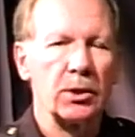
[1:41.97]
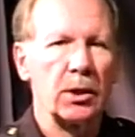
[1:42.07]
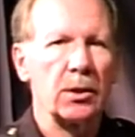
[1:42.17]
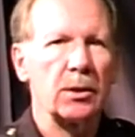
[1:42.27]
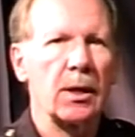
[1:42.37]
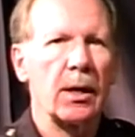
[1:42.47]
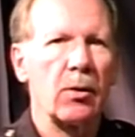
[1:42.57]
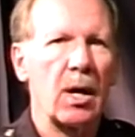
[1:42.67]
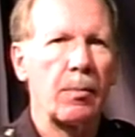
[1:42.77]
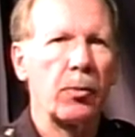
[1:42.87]
the entire
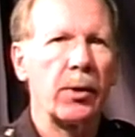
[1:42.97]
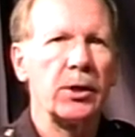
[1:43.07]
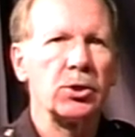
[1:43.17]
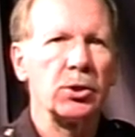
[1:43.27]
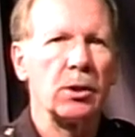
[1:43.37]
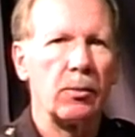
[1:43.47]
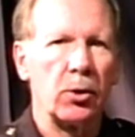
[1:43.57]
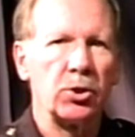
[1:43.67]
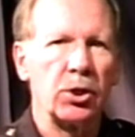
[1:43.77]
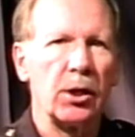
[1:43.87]
operation of our
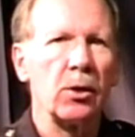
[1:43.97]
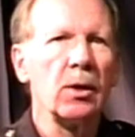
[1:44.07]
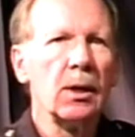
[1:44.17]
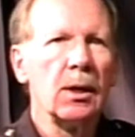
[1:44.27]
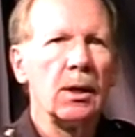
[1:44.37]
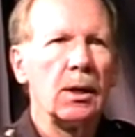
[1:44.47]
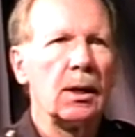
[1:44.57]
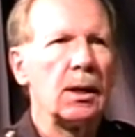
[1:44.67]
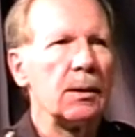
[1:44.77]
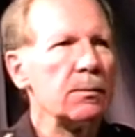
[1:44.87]
jail.
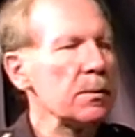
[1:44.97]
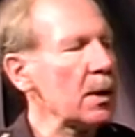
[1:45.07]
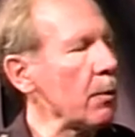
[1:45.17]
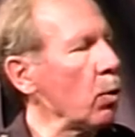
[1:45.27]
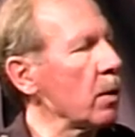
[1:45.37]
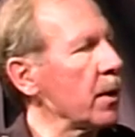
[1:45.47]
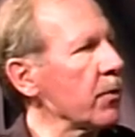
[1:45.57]
Uh, have what about